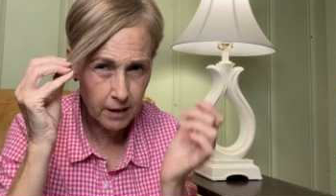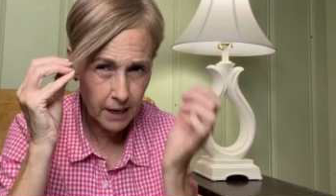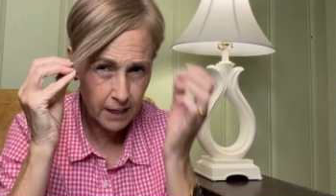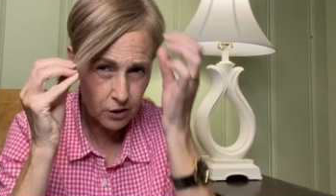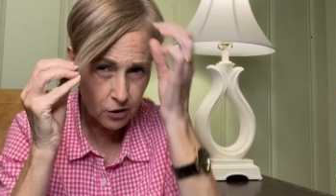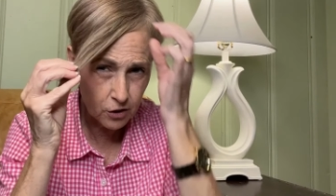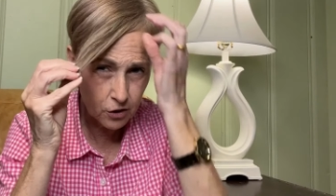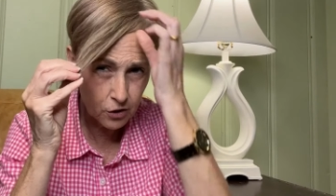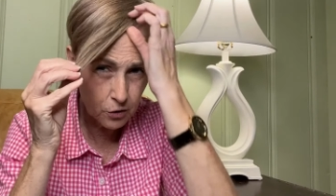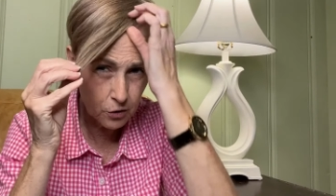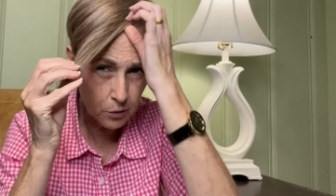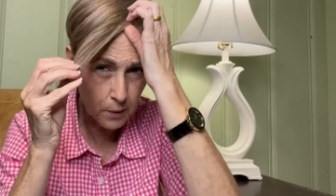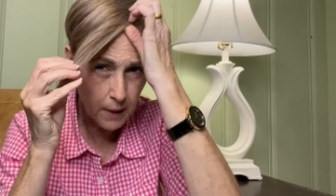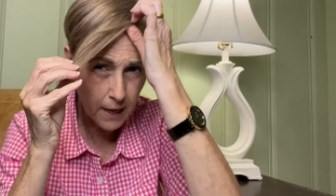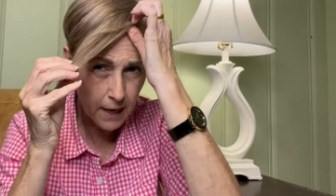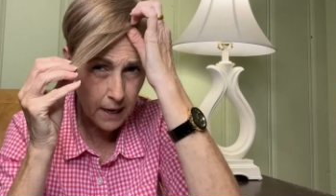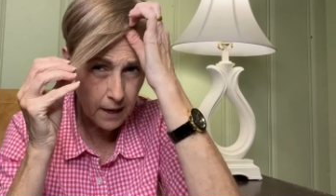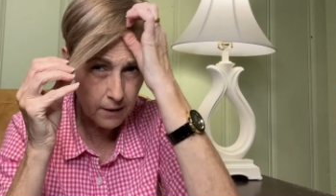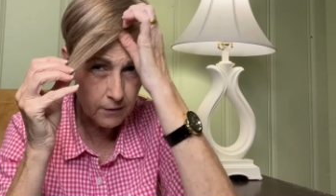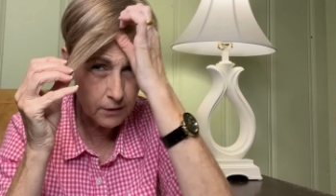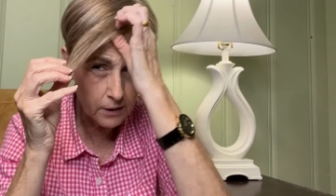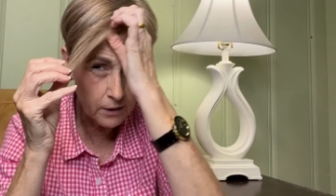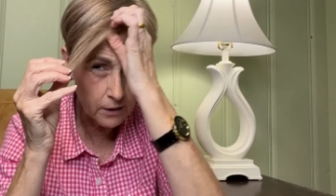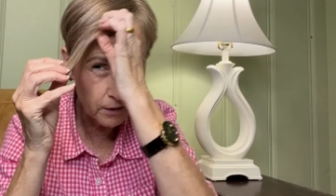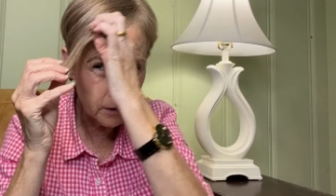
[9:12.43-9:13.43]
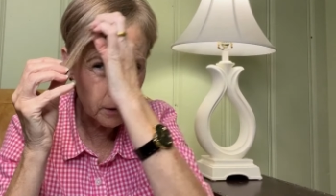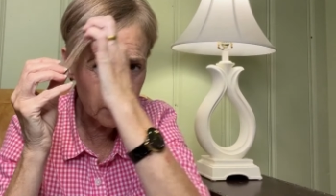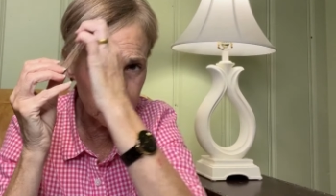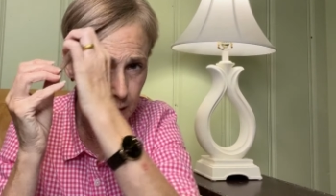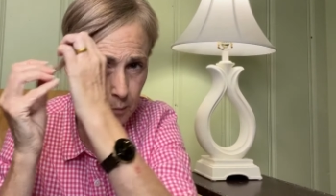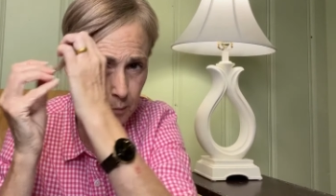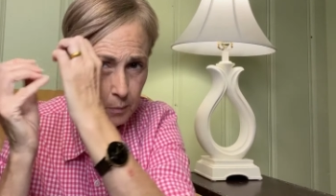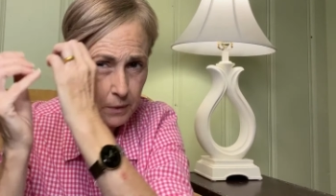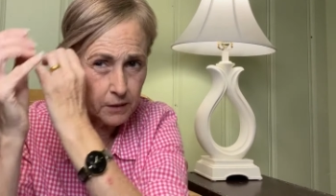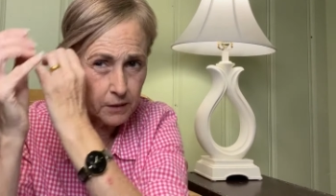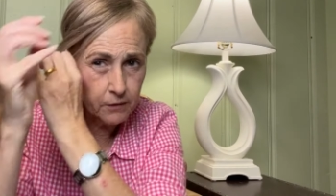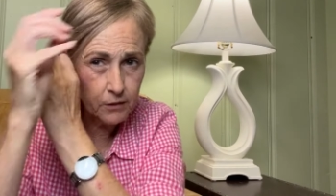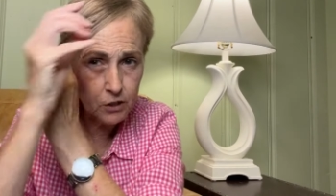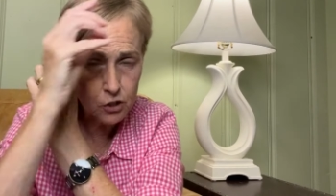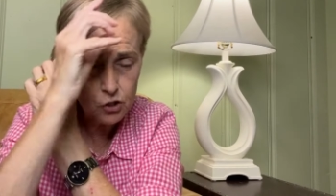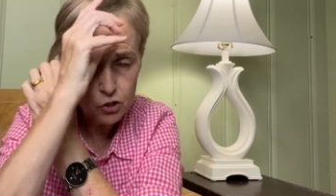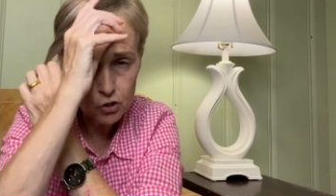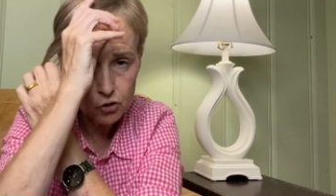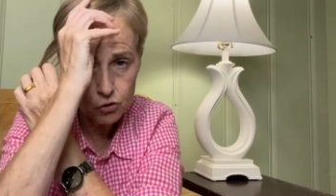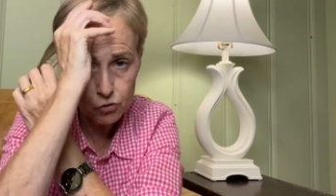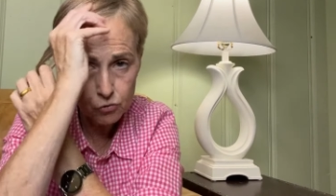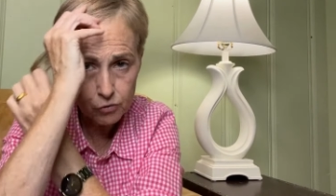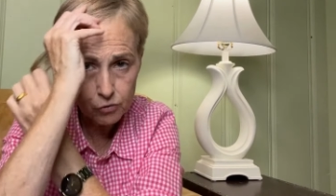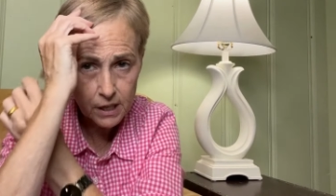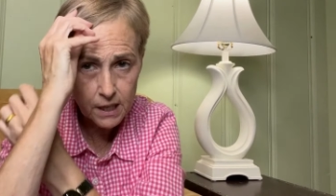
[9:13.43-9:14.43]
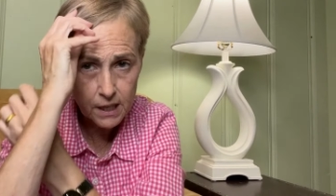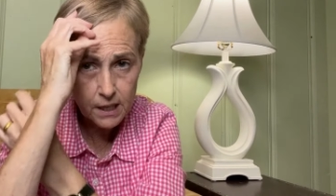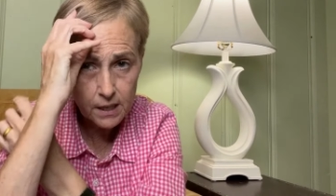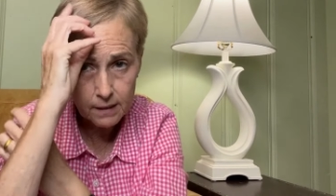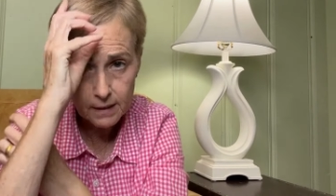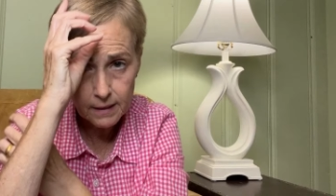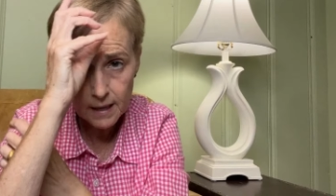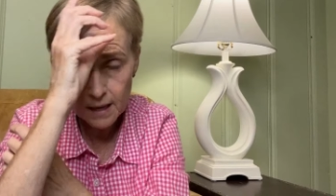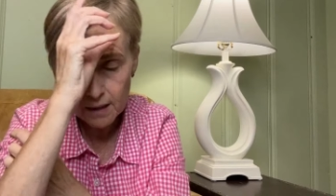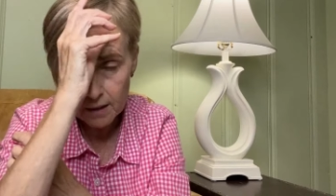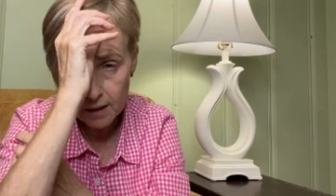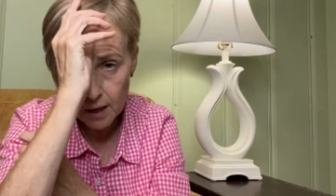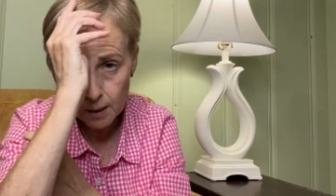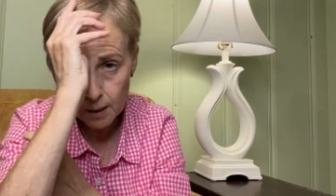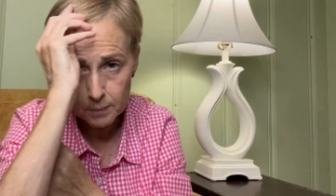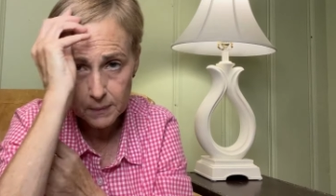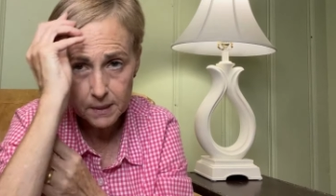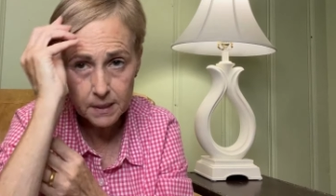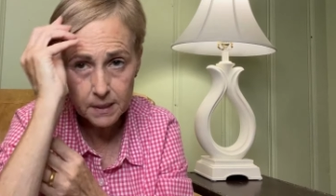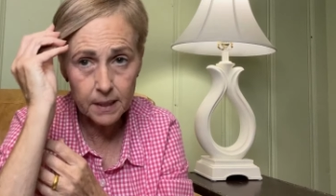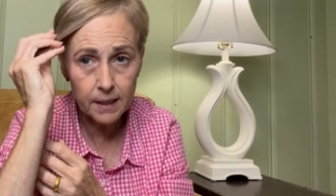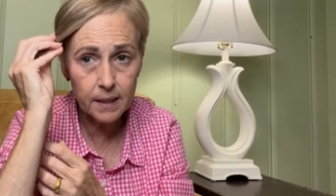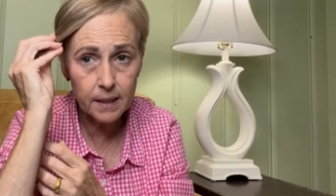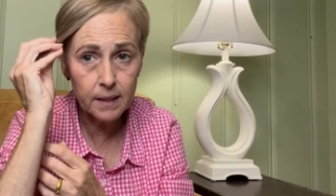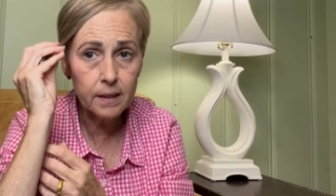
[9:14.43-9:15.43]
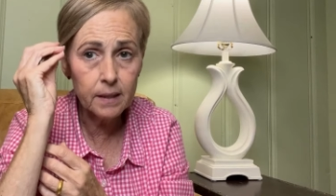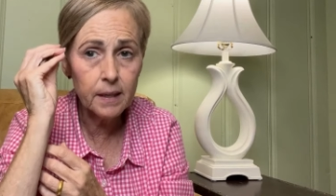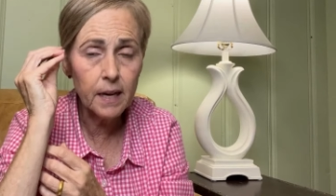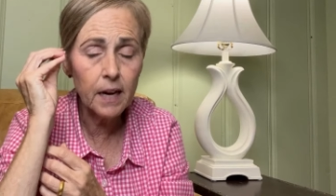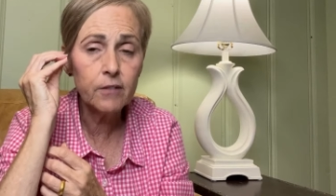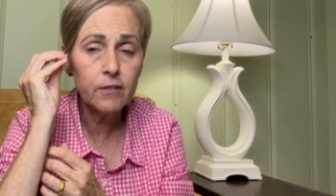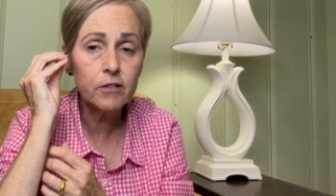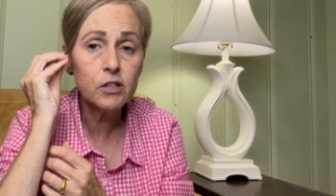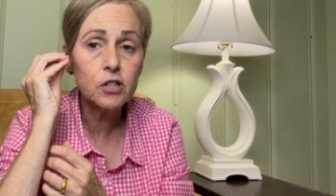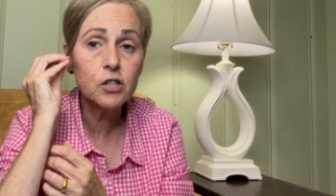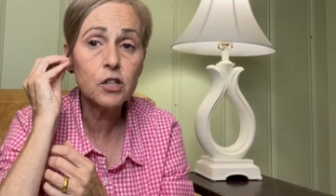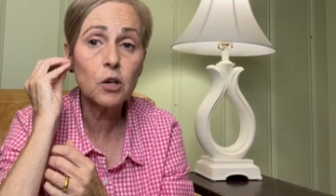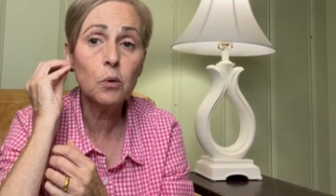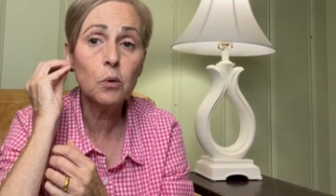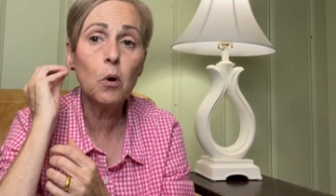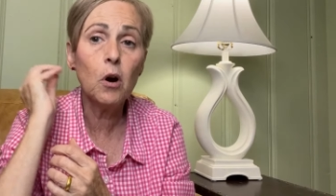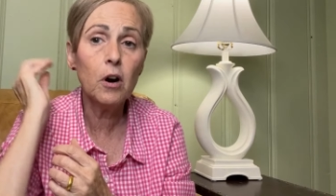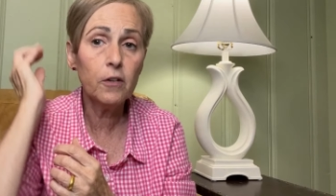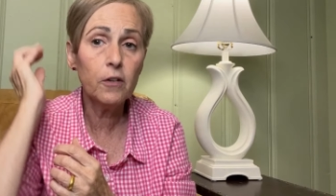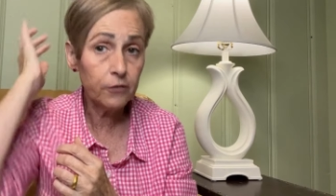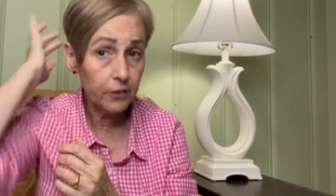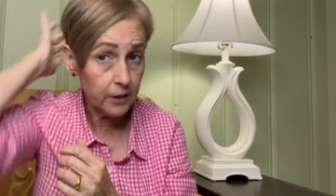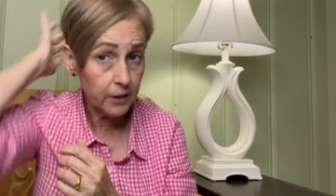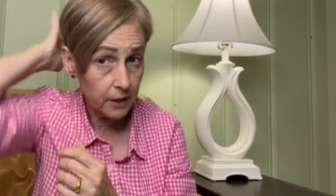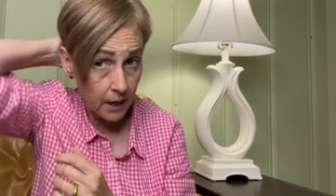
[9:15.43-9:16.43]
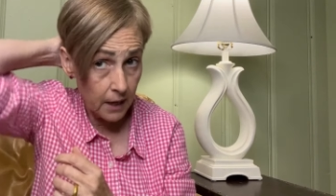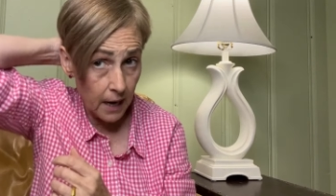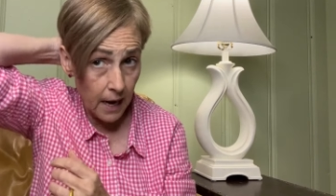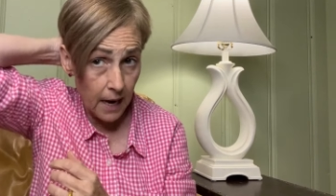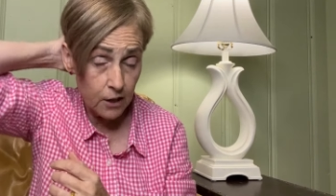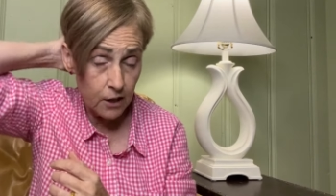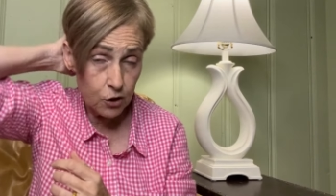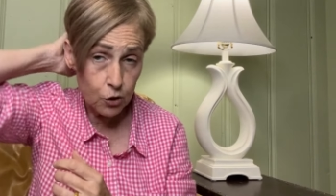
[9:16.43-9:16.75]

I do have a little bit of a streak that comes in every so often